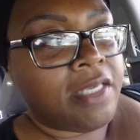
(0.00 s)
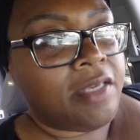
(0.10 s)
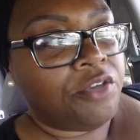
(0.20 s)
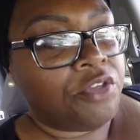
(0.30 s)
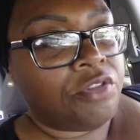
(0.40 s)

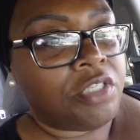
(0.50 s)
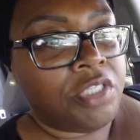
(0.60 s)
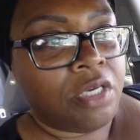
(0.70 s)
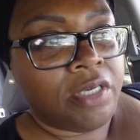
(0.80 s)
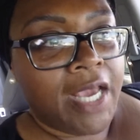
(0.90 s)
killed the
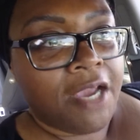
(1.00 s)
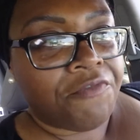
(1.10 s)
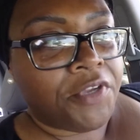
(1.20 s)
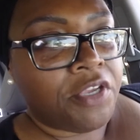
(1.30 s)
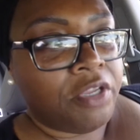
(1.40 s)
young
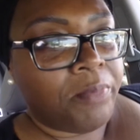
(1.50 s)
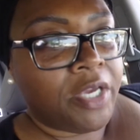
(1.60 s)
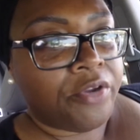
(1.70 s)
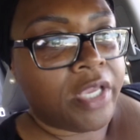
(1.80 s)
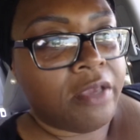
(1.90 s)
African
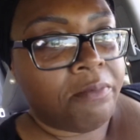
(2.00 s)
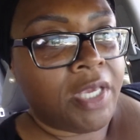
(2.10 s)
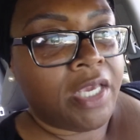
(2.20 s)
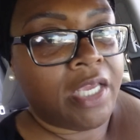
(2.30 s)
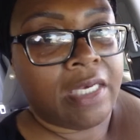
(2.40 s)
American
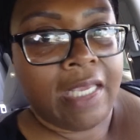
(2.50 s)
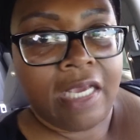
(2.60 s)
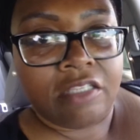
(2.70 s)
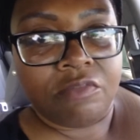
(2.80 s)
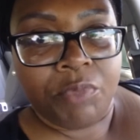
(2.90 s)
man
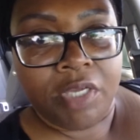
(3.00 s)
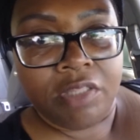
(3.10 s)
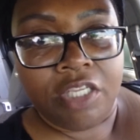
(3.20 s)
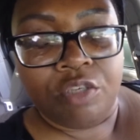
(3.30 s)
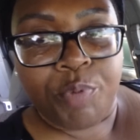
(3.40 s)
last
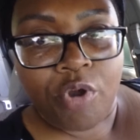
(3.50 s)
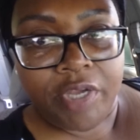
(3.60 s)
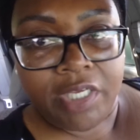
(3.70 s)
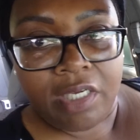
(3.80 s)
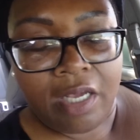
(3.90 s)
month in the
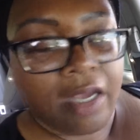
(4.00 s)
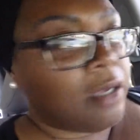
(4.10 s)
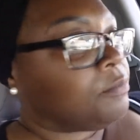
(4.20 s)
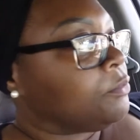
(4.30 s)
parking lot.